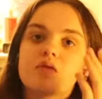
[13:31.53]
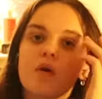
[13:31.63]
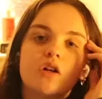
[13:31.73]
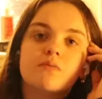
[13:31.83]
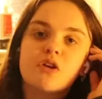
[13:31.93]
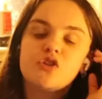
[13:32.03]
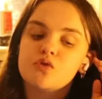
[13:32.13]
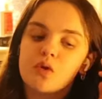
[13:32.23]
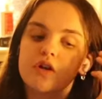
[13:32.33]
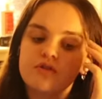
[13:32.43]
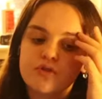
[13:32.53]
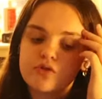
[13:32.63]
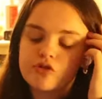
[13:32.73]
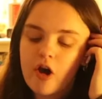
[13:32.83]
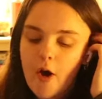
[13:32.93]
to watch my shorts,
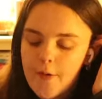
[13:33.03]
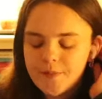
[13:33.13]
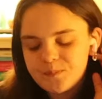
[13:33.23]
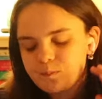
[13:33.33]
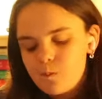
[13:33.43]
so